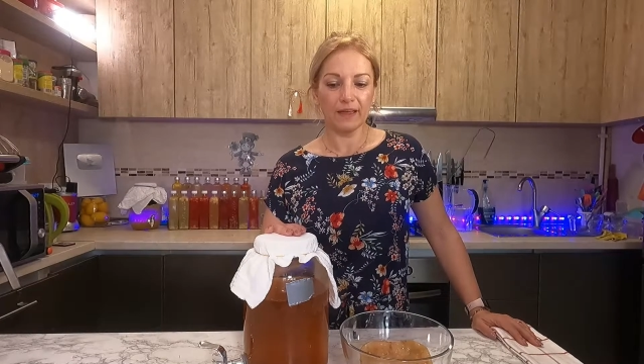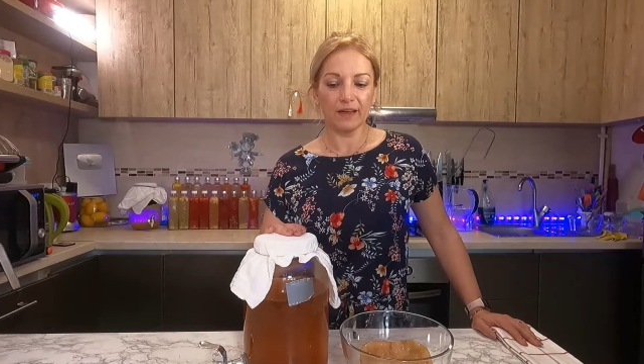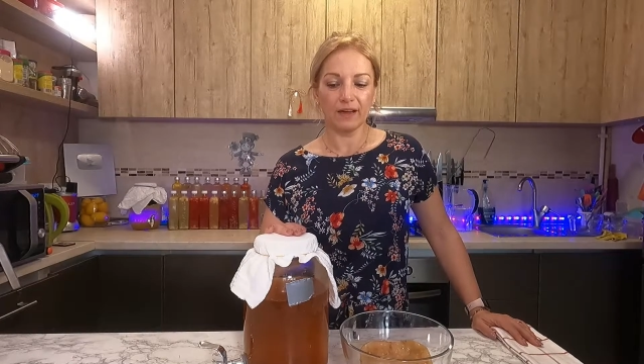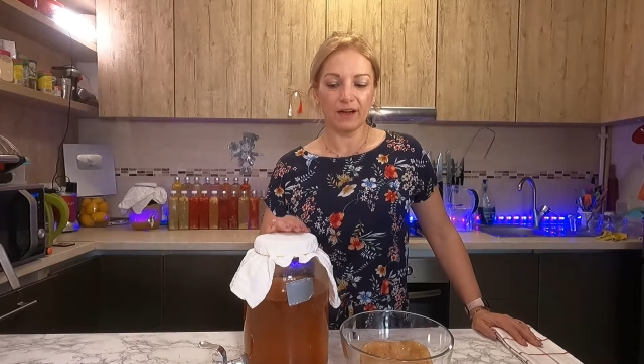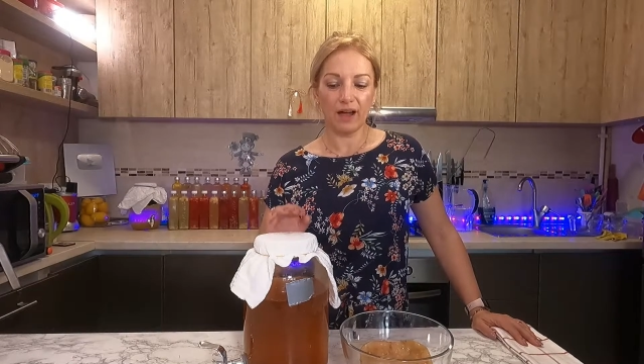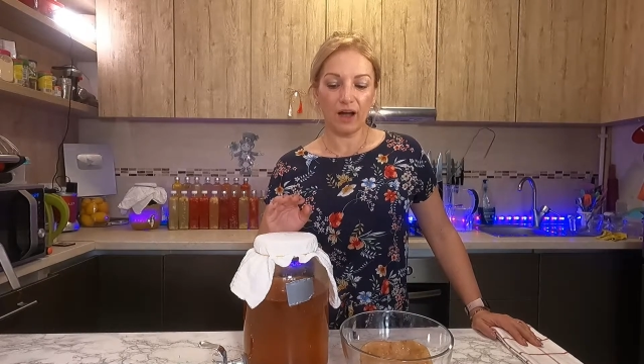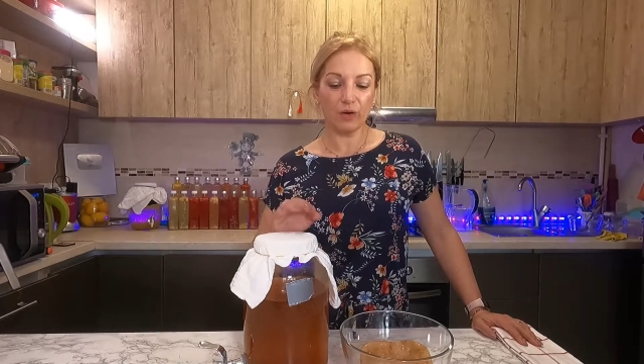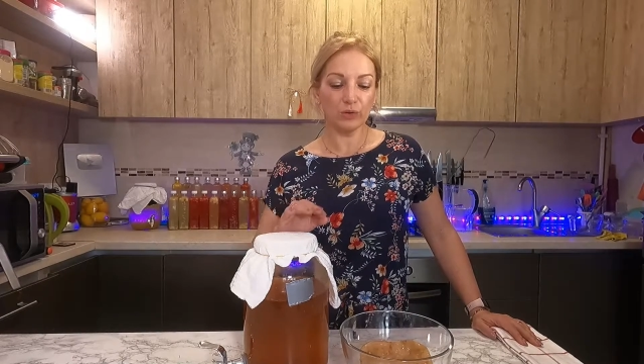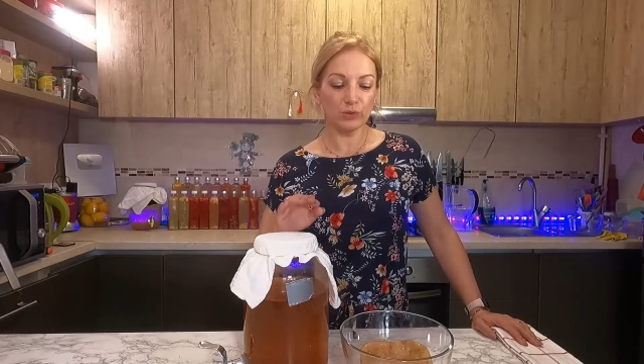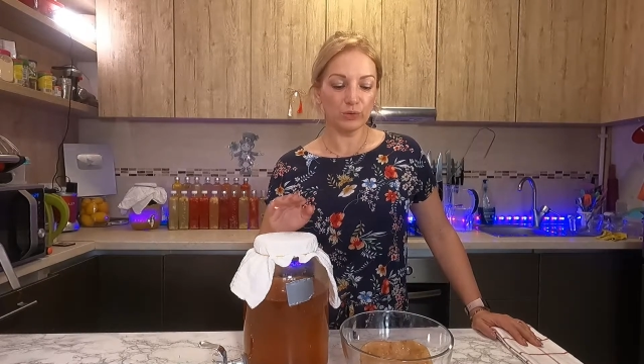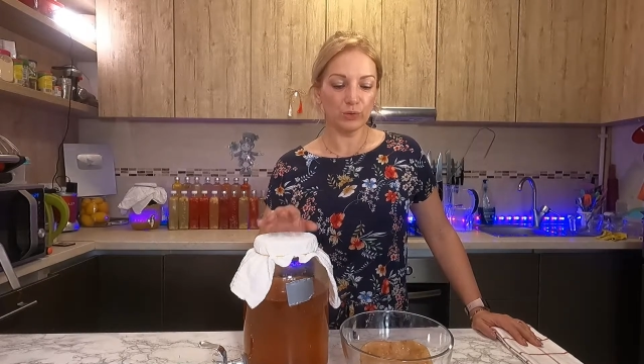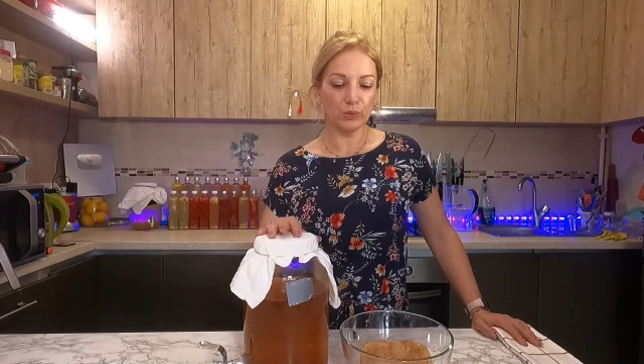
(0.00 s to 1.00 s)

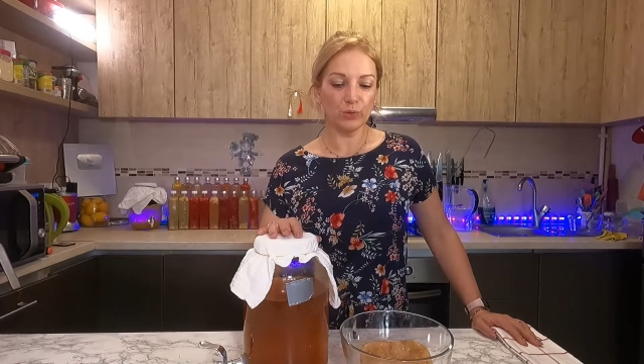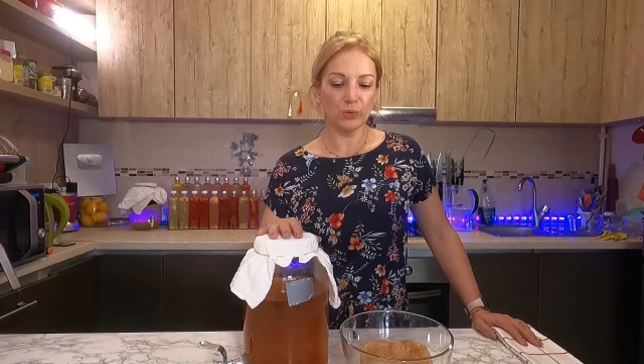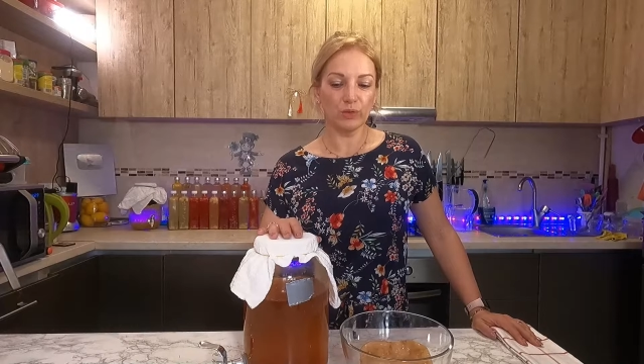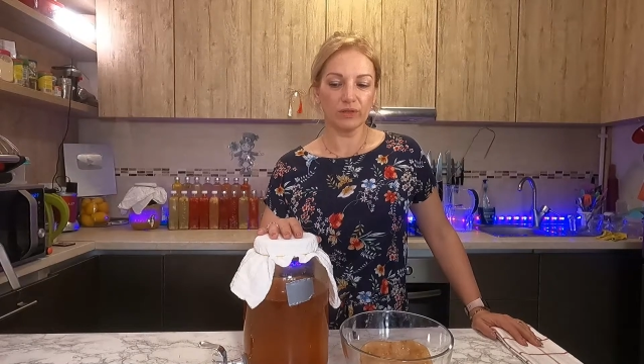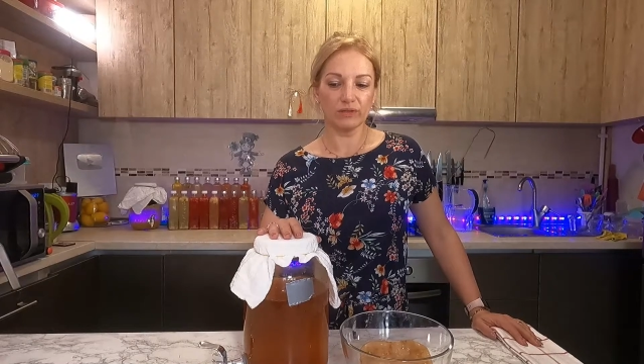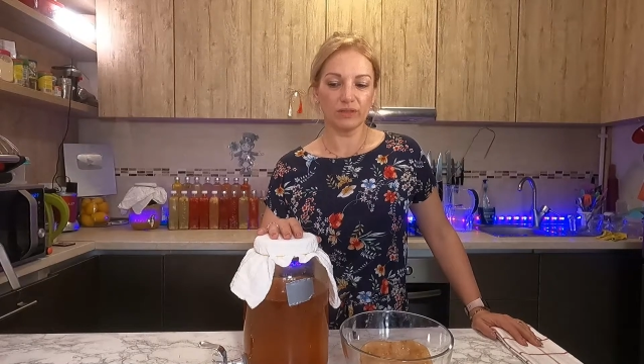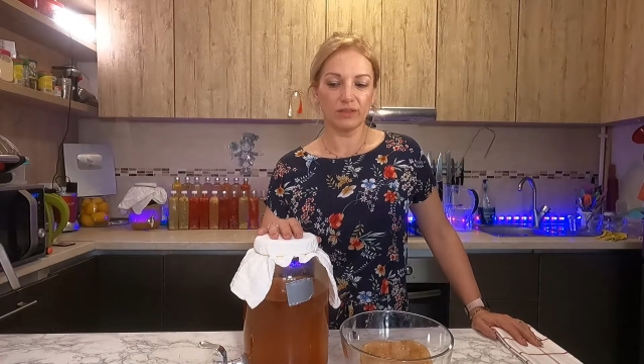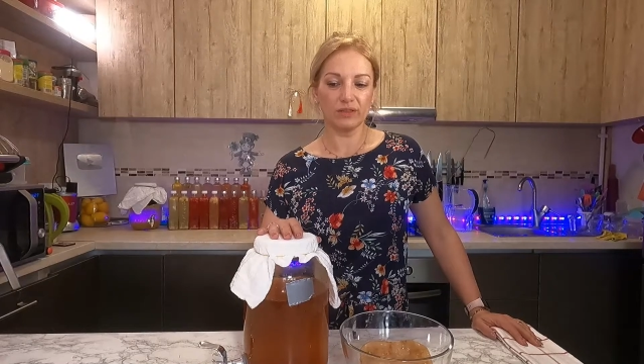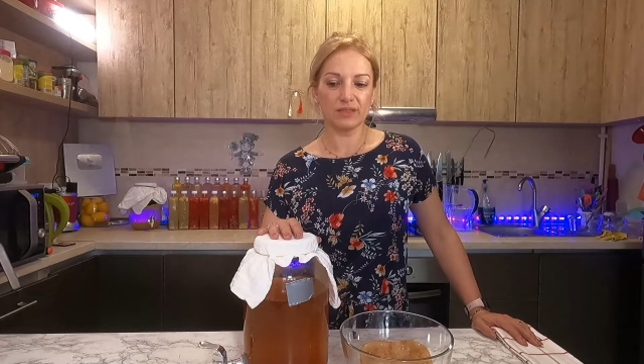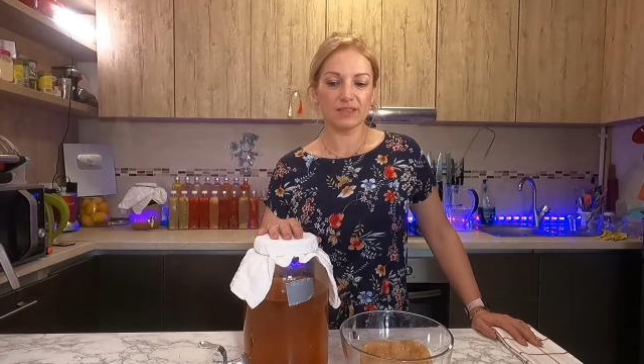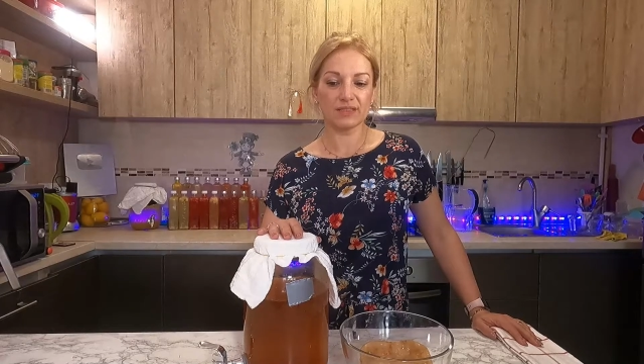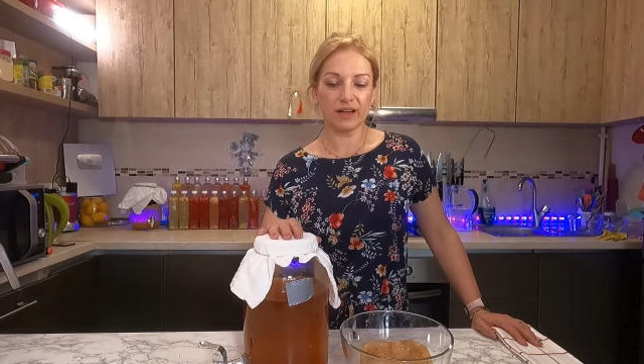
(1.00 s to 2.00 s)
How to
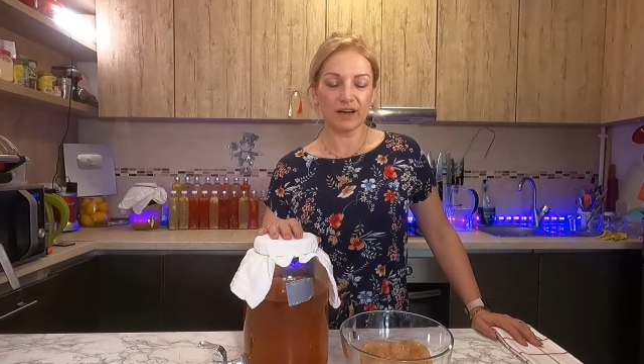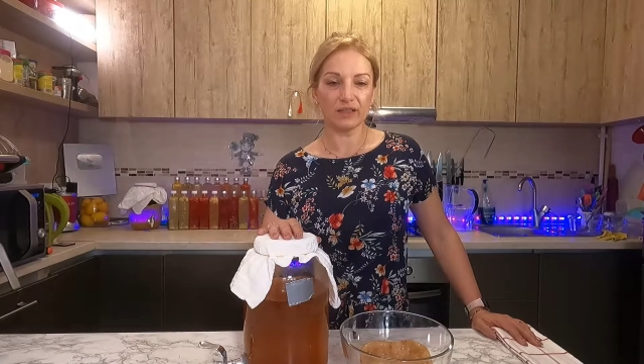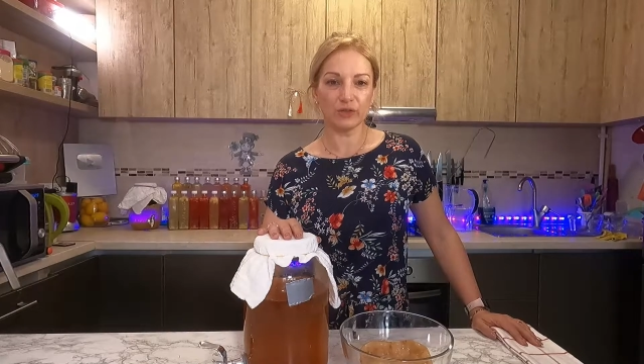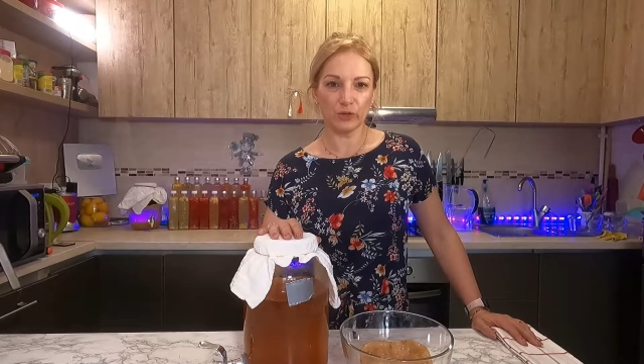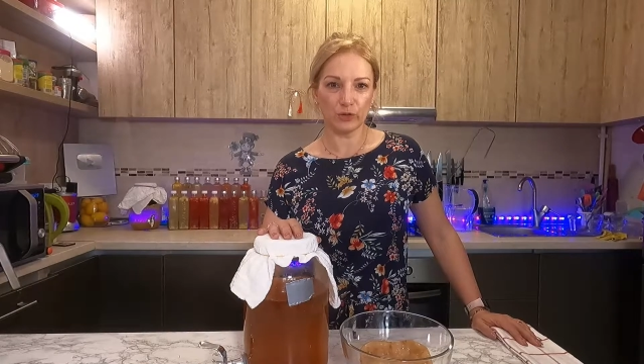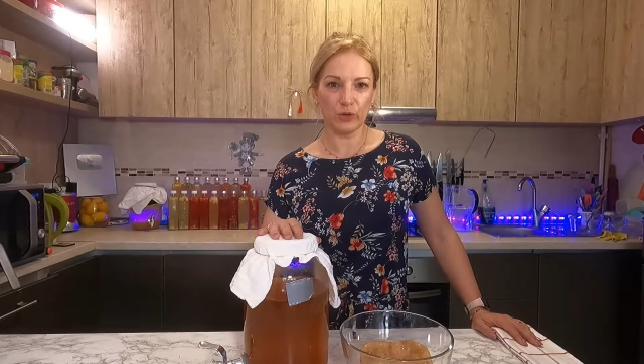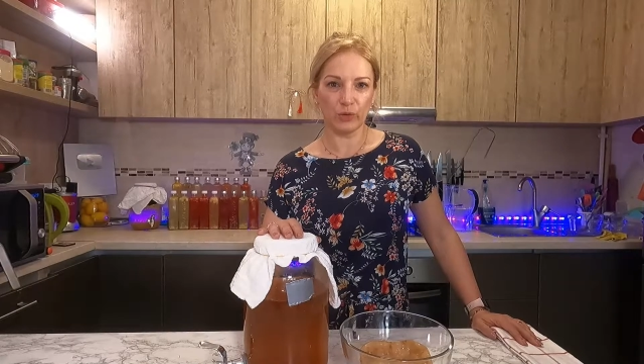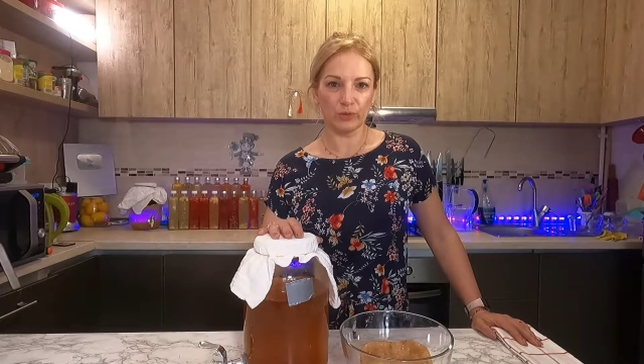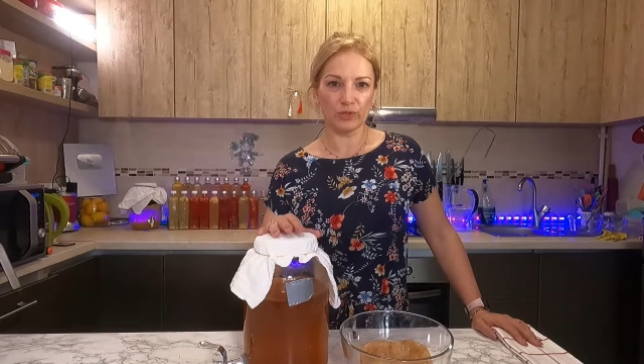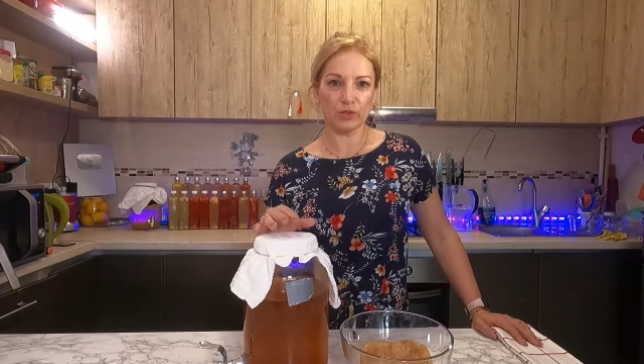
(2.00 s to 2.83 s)
start your own.